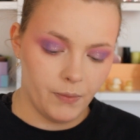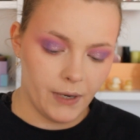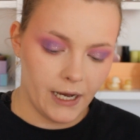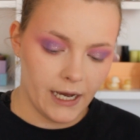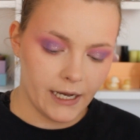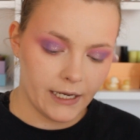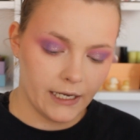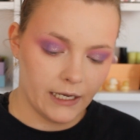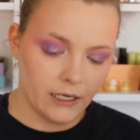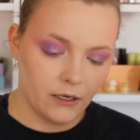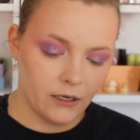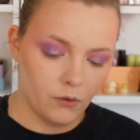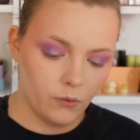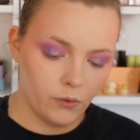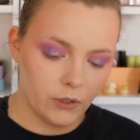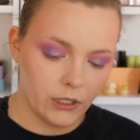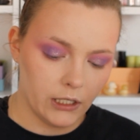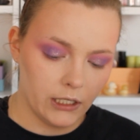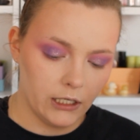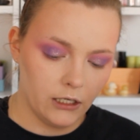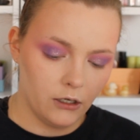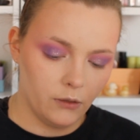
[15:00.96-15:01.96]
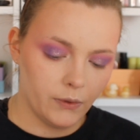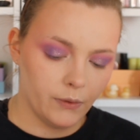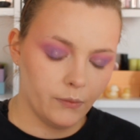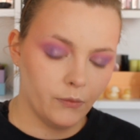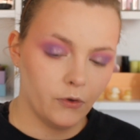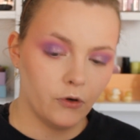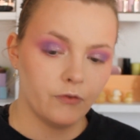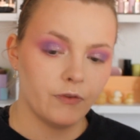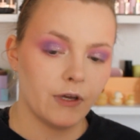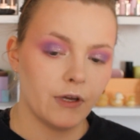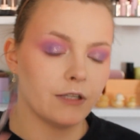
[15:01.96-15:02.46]
back in with a little bit
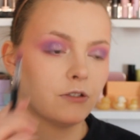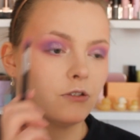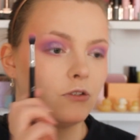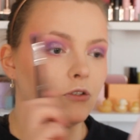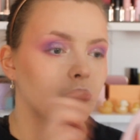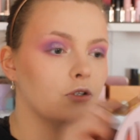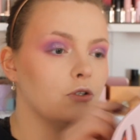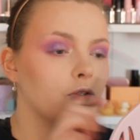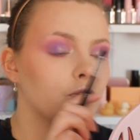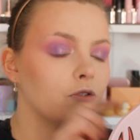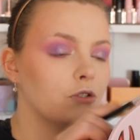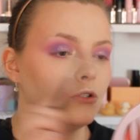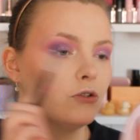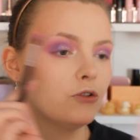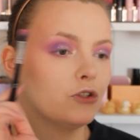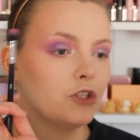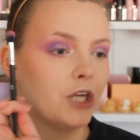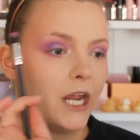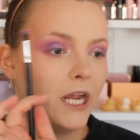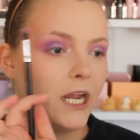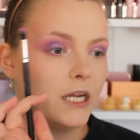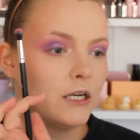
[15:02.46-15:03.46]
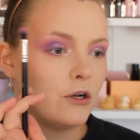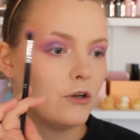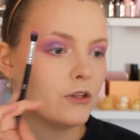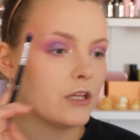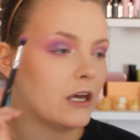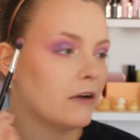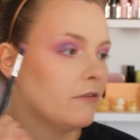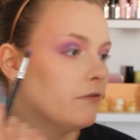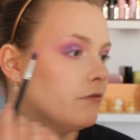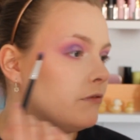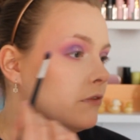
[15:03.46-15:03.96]
more of that tutu shade on
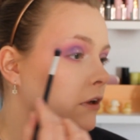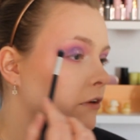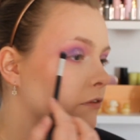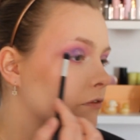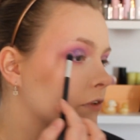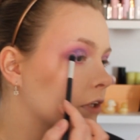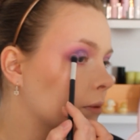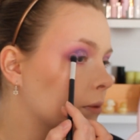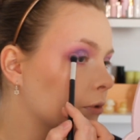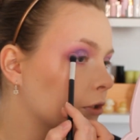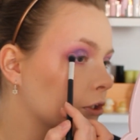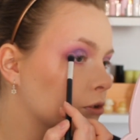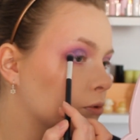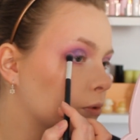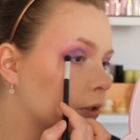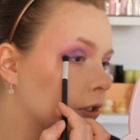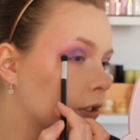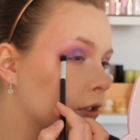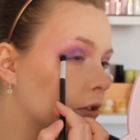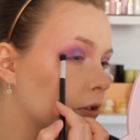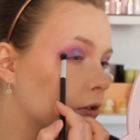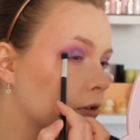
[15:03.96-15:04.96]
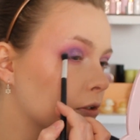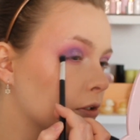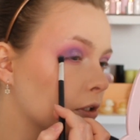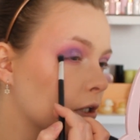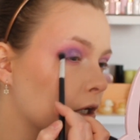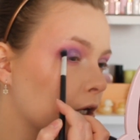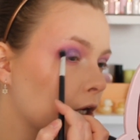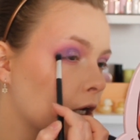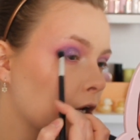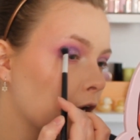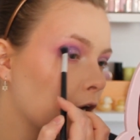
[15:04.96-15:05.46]
that fluffier brush we used
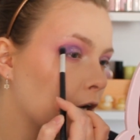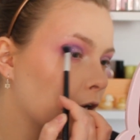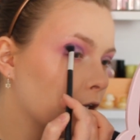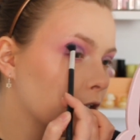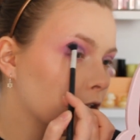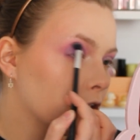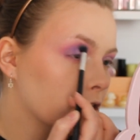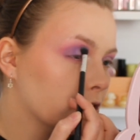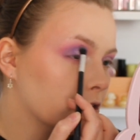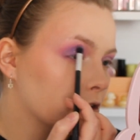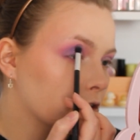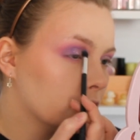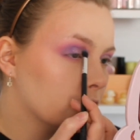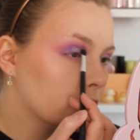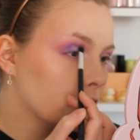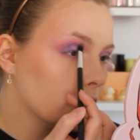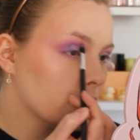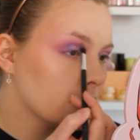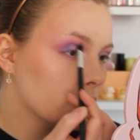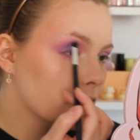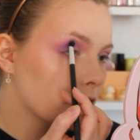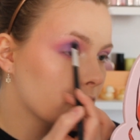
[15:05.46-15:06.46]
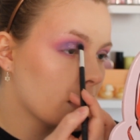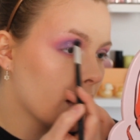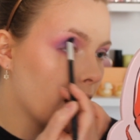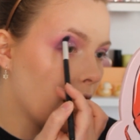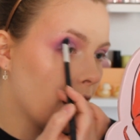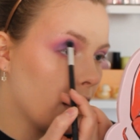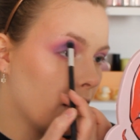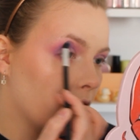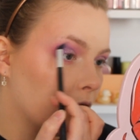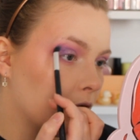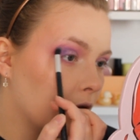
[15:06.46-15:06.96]
and just dust
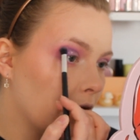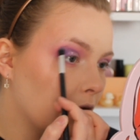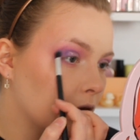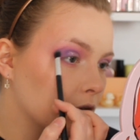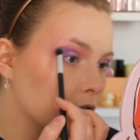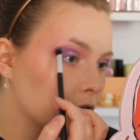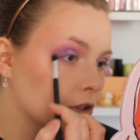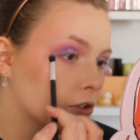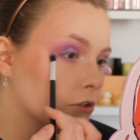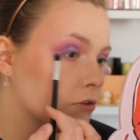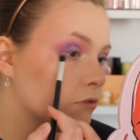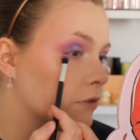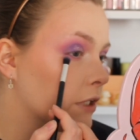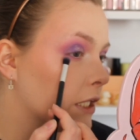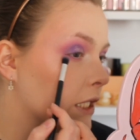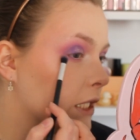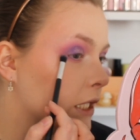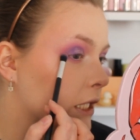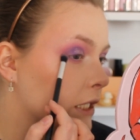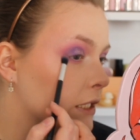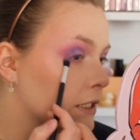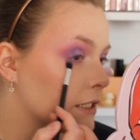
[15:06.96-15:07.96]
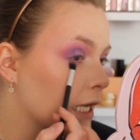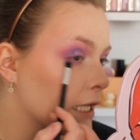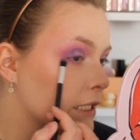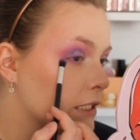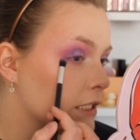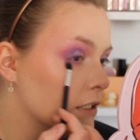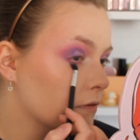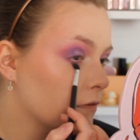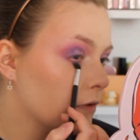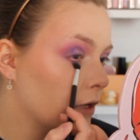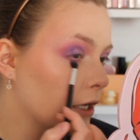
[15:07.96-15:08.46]
that around just to really
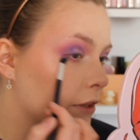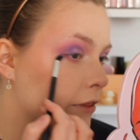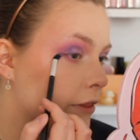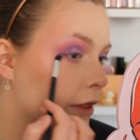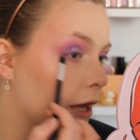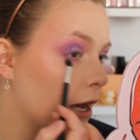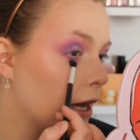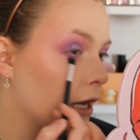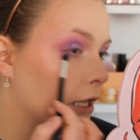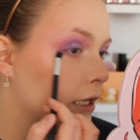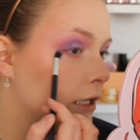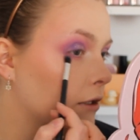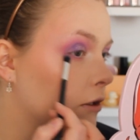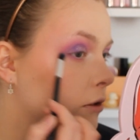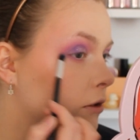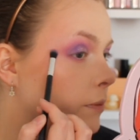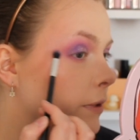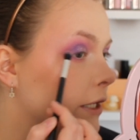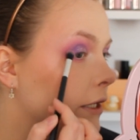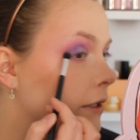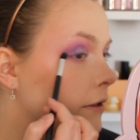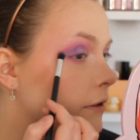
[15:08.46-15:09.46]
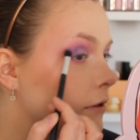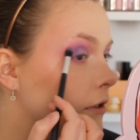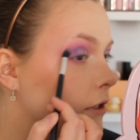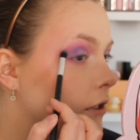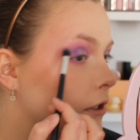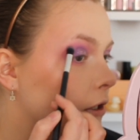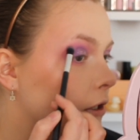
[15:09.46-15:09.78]
intensify that a little bit.